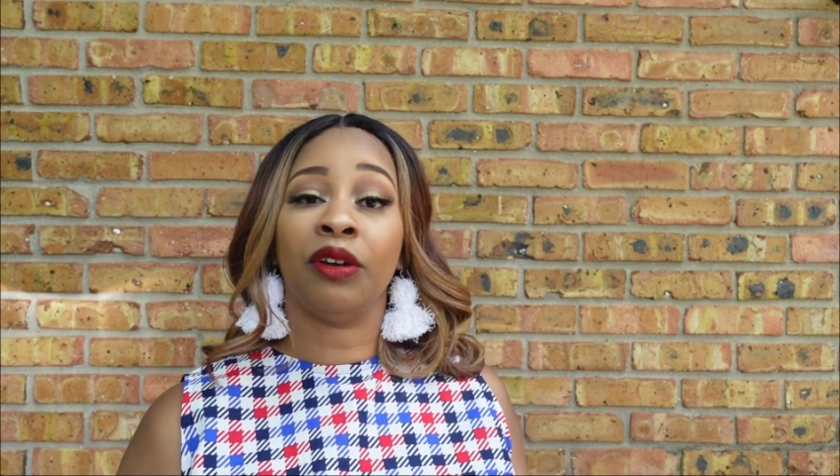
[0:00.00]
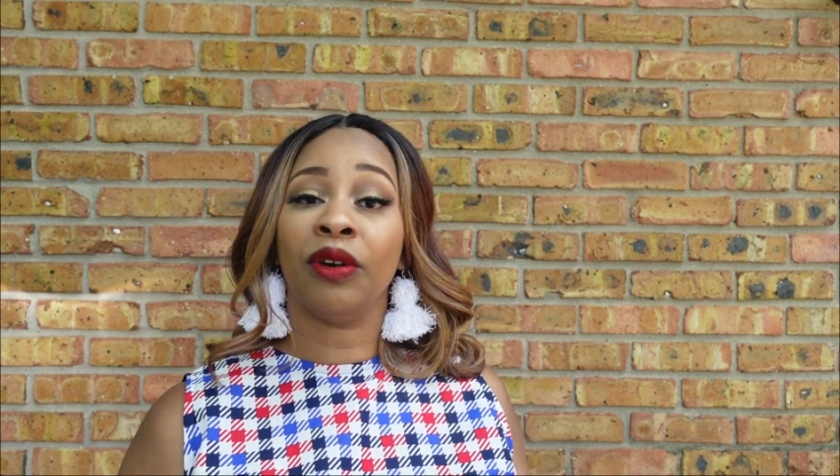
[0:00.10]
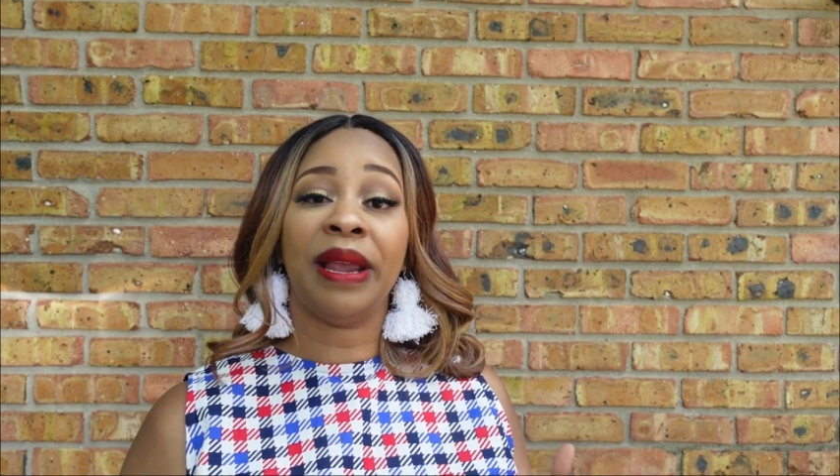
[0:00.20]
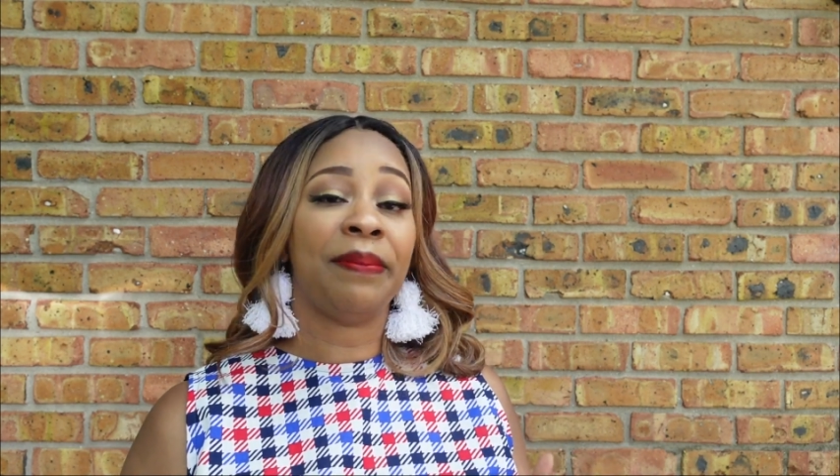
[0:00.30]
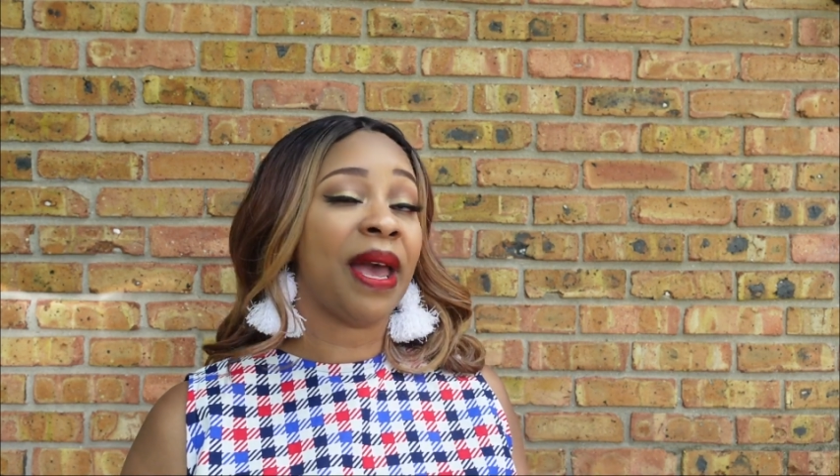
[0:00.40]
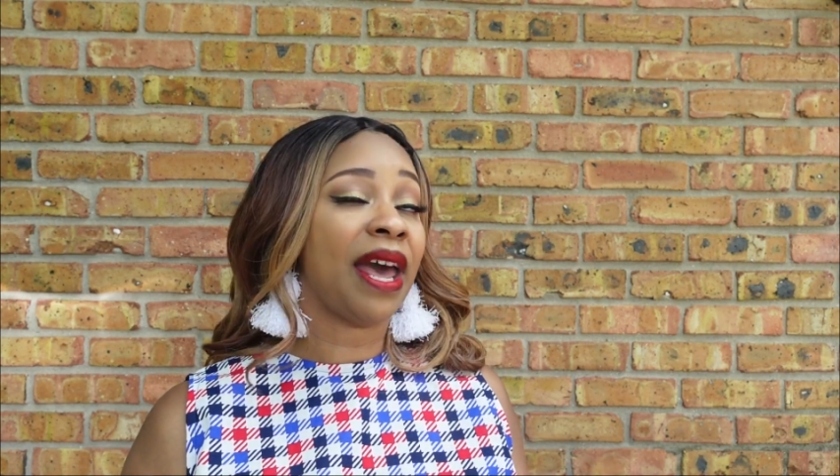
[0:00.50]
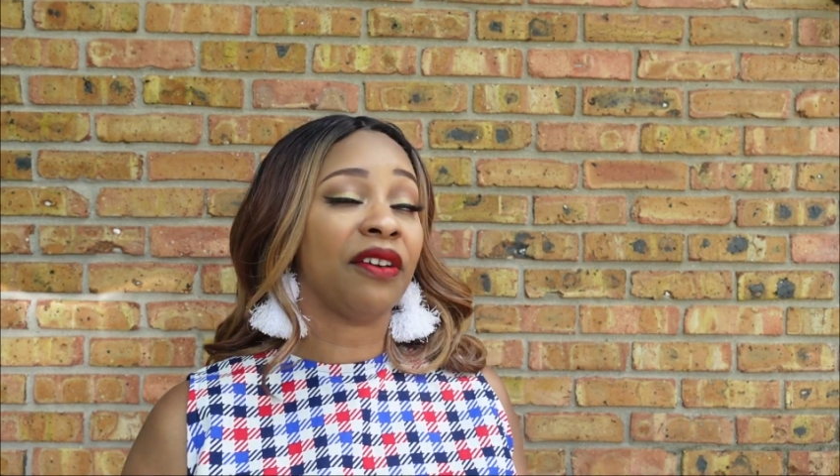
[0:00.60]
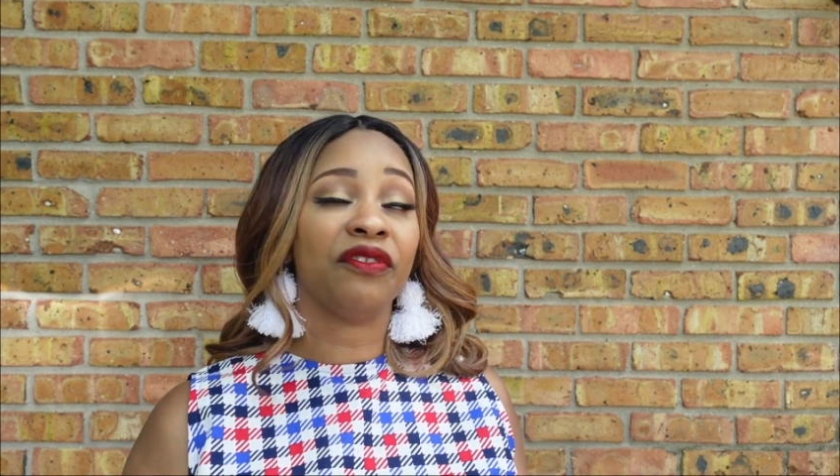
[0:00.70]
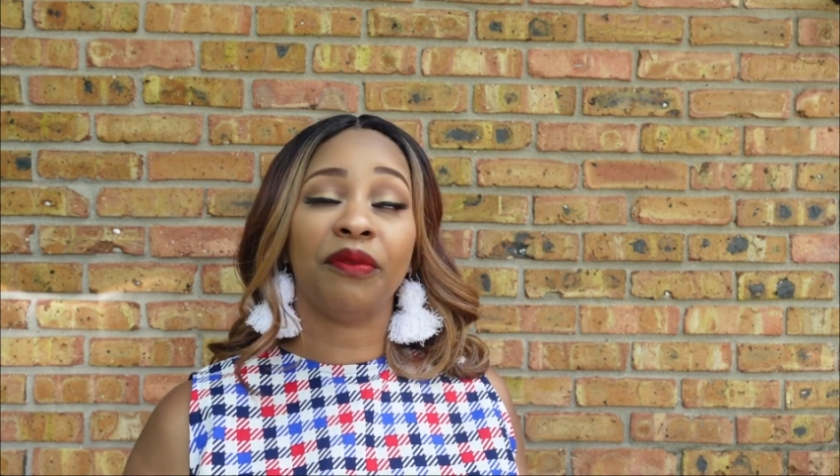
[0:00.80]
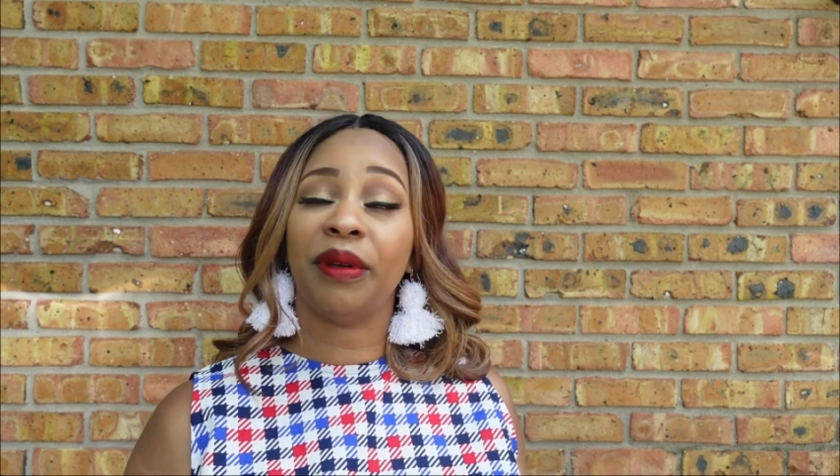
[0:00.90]
great
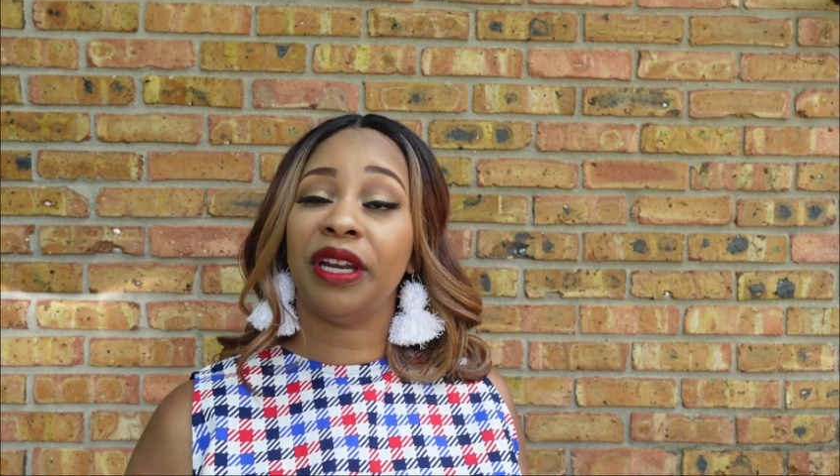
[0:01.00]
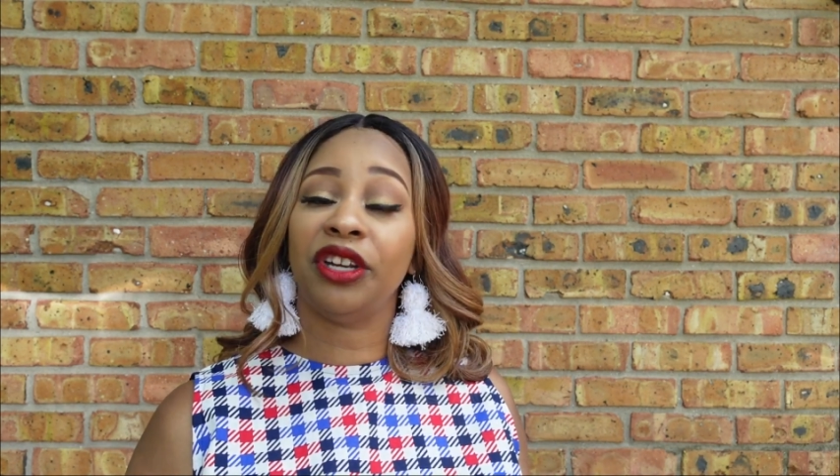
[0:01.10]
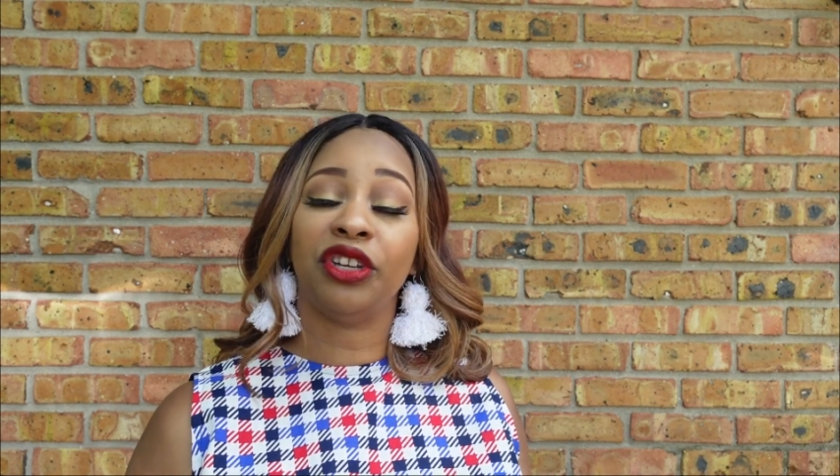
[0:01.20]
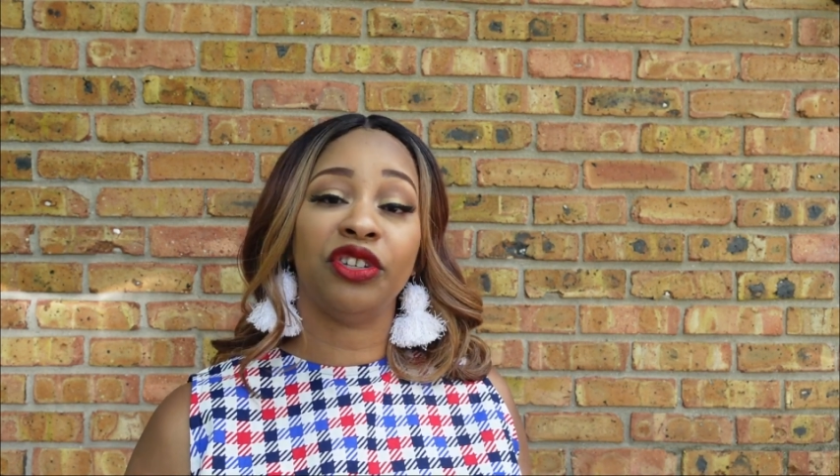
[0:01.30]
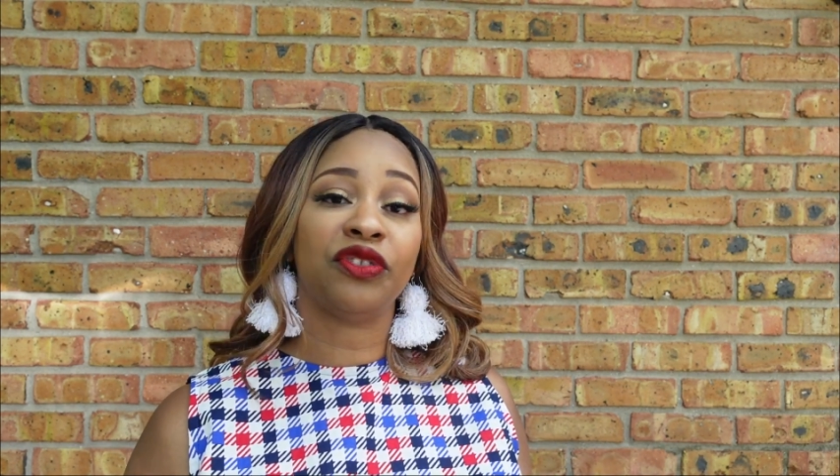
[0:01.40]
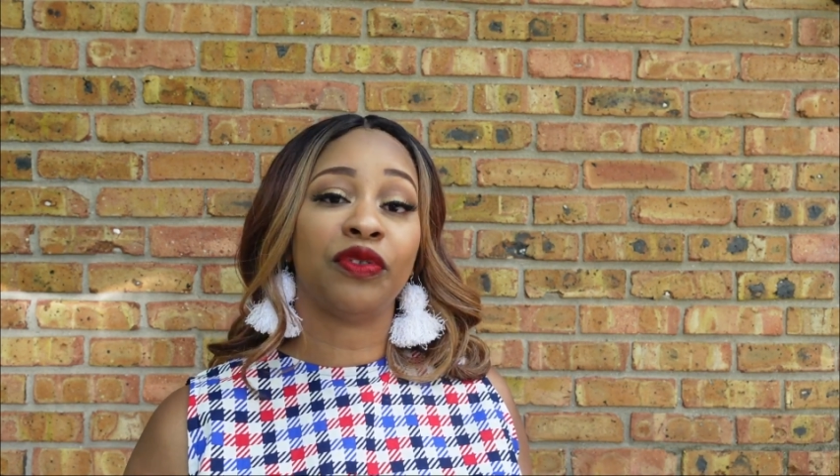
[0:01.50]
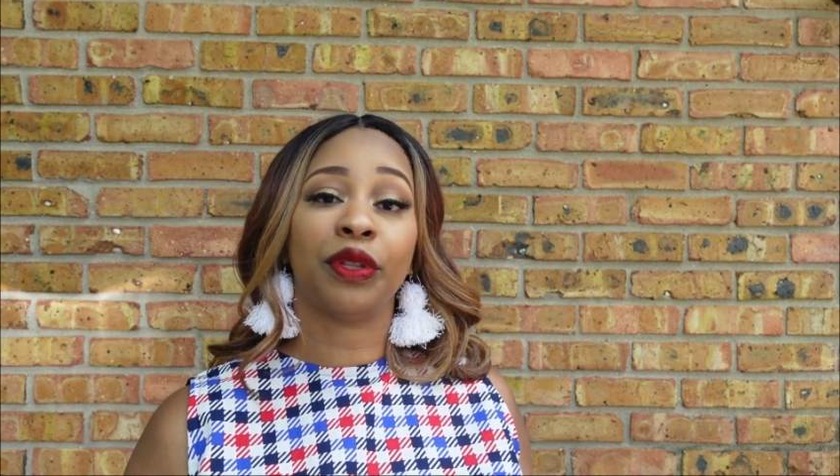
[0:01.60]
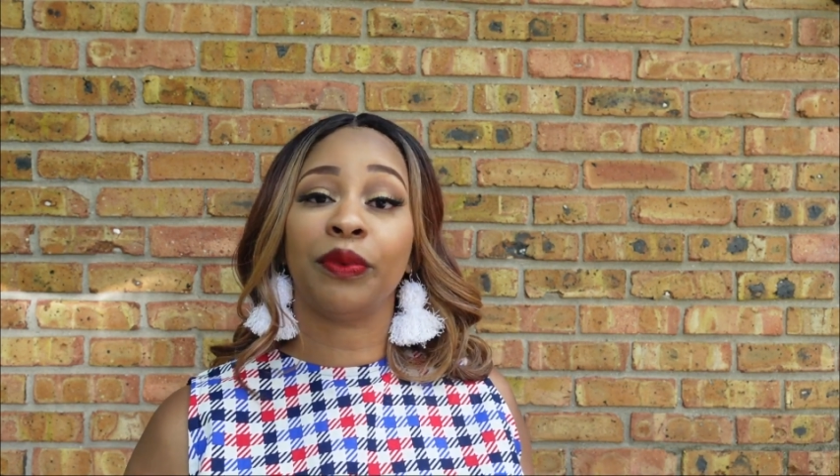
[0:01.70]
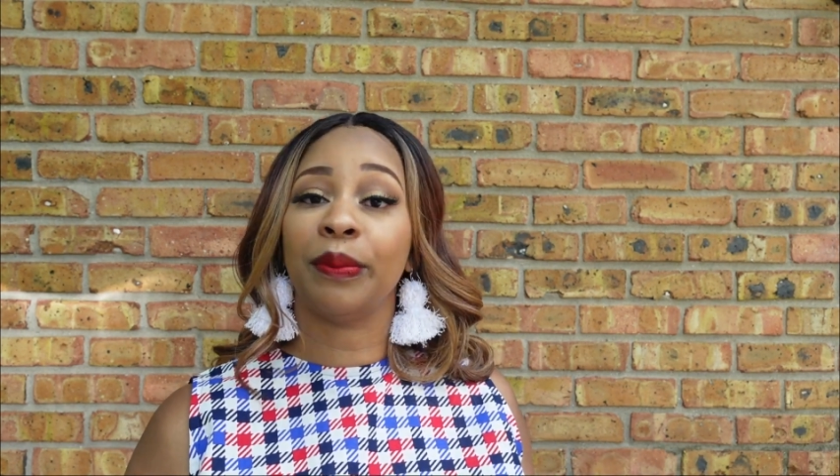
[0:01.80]
pattern for me to use for the